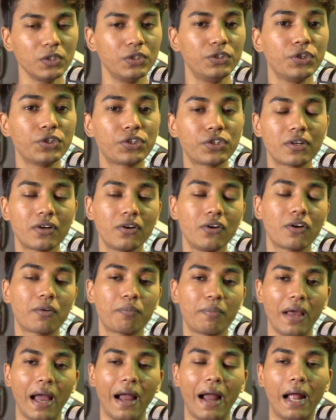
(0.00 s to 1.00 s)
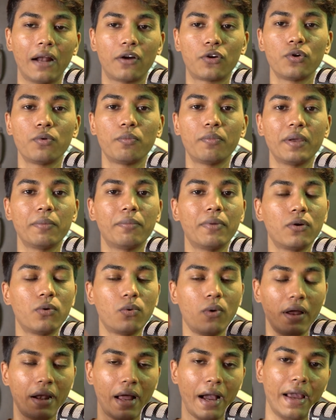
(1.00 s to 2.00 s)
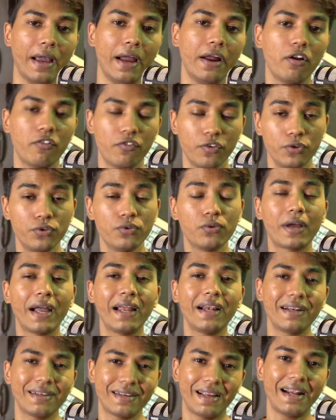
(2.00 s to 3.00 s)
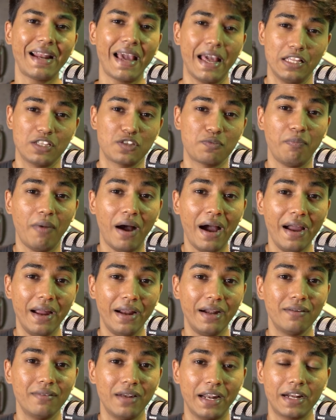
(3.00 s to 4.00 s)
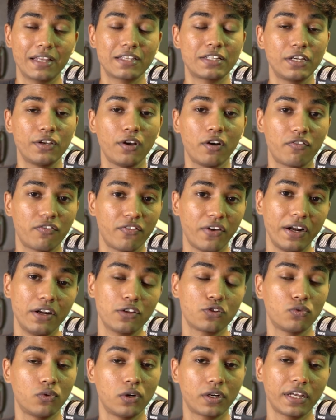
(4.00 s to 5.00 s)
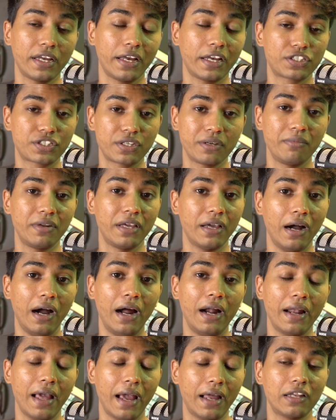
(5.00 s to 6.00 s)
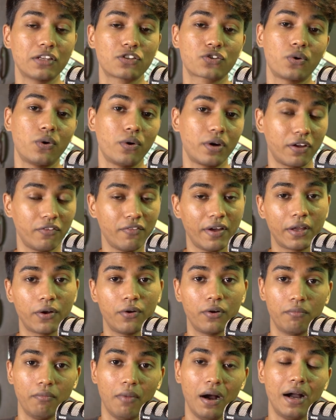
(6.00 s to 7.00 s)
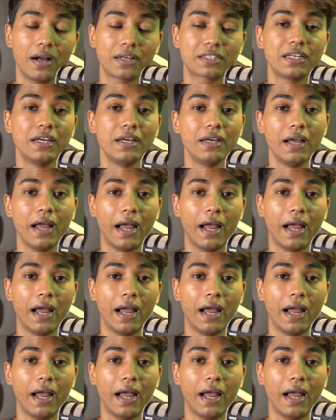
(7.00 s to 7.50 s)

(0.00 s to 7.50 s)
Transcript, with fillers: you should look at two people who are ahead of you you can get inspired let us say your friend is working extremely hard and is scoring very good marks